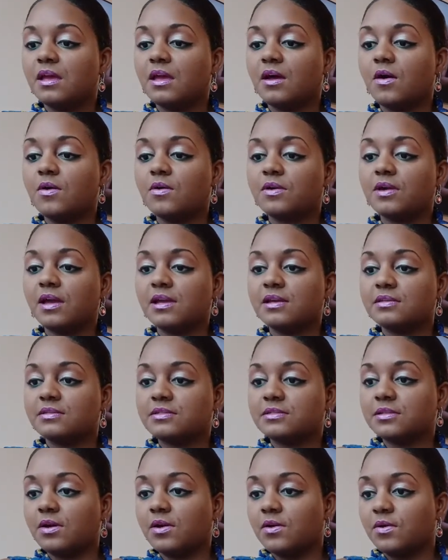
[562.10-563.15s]
Okay,
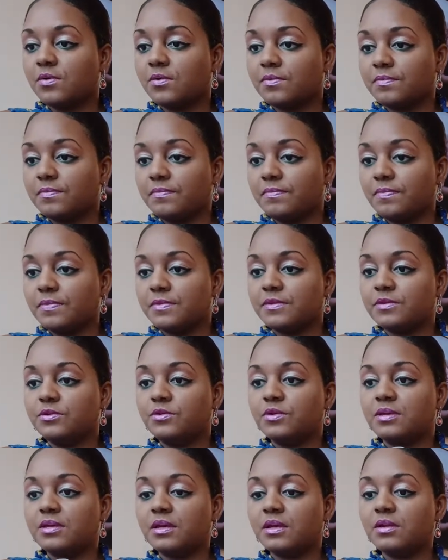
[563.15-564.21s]
so
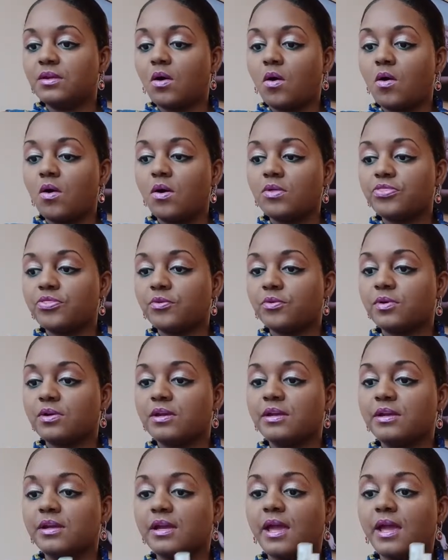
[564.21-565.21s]
you get all 3.